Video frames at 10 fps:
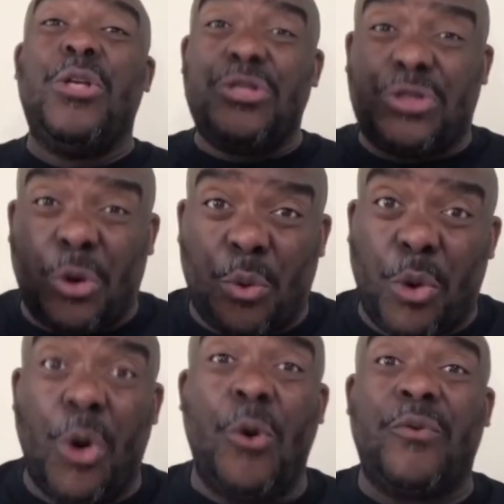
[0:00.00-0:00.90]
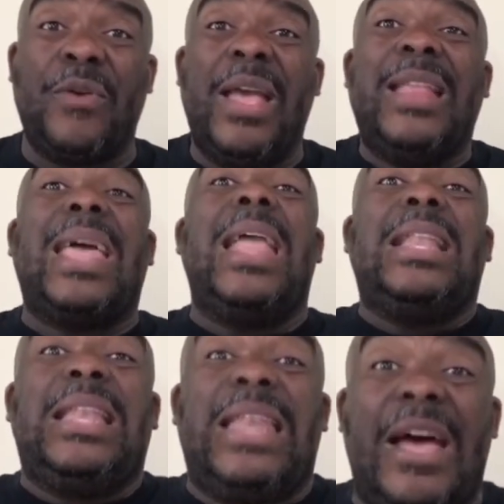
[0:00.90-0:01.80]
the roof. They
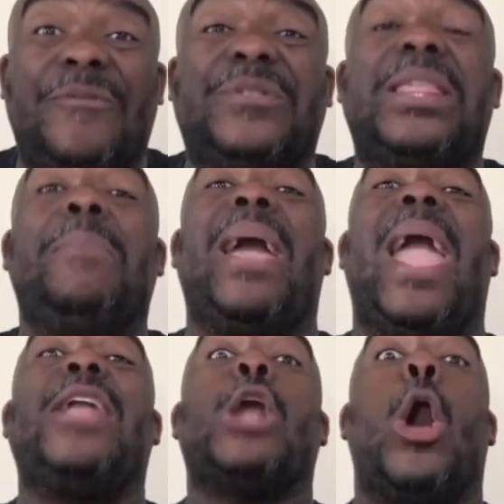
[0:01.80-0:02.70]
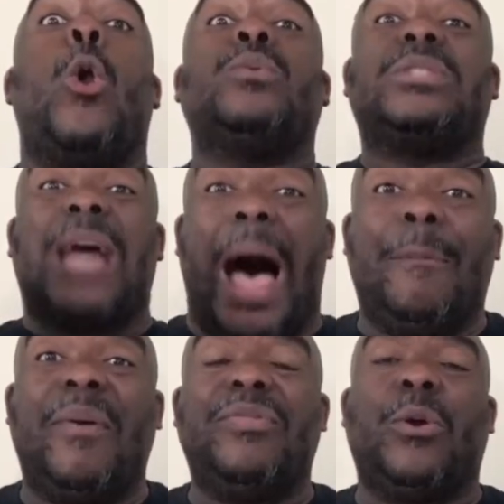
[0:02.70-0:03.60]
lift the man on
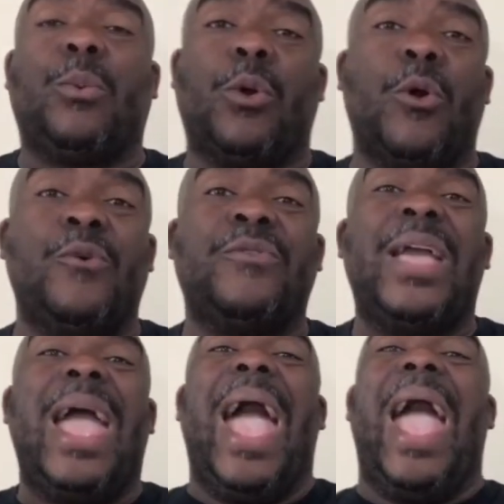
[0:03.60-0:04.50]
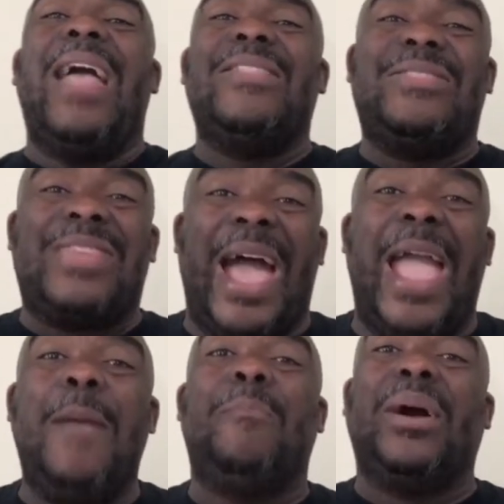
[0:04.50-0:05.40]
top of the roof and
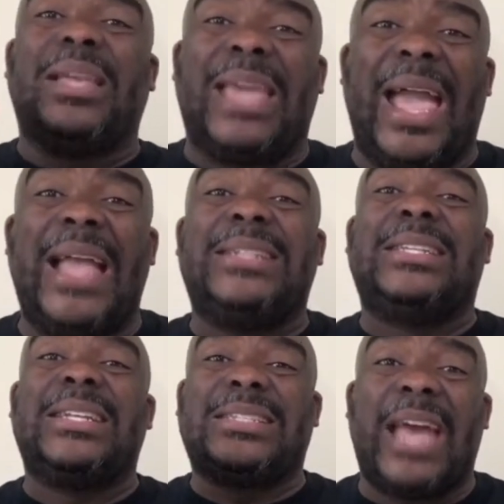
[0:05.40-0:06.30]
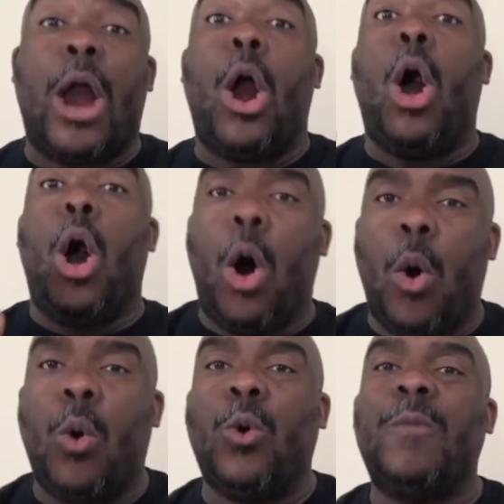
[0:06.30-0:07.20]
they begin to tear a
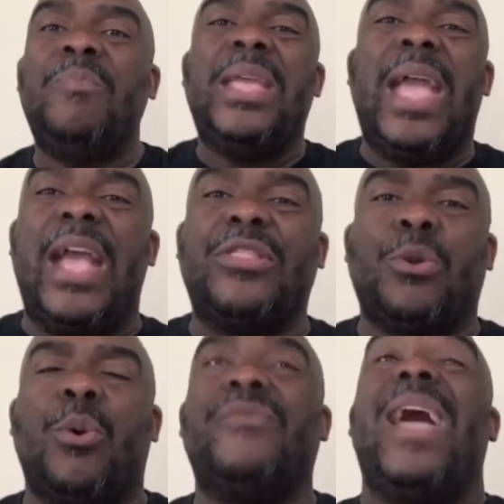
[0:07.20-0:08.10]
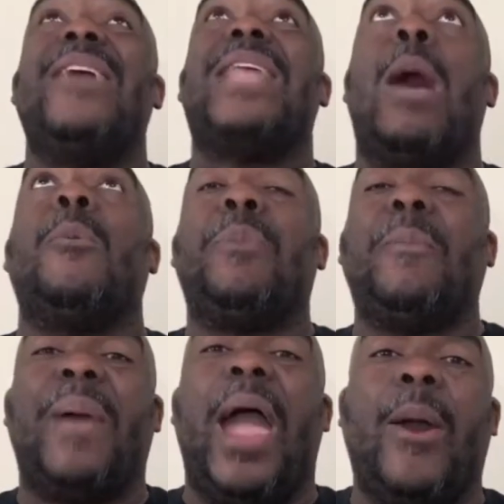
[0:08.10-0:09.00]
hole in the roof. As I was
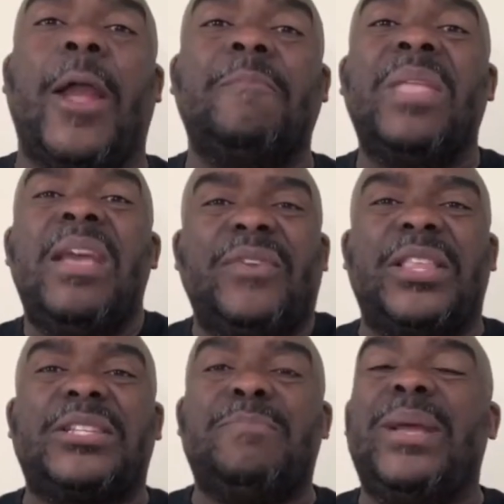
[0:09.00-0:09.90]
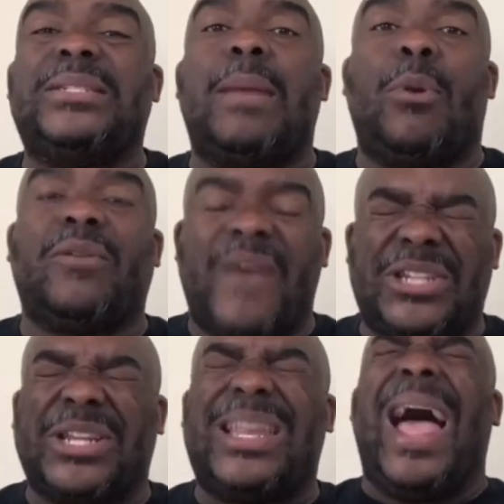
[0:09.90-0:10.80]
preparing for this midday
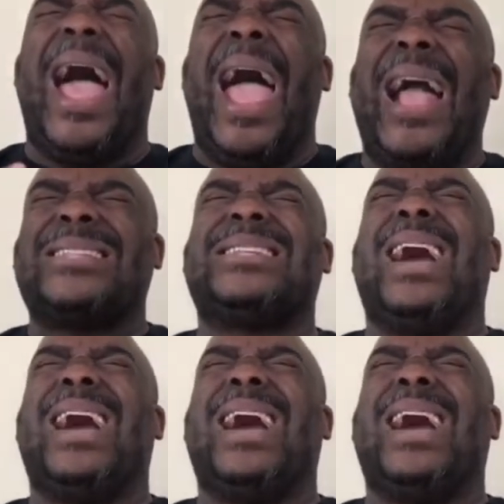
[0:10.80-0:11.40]
motivation, I asked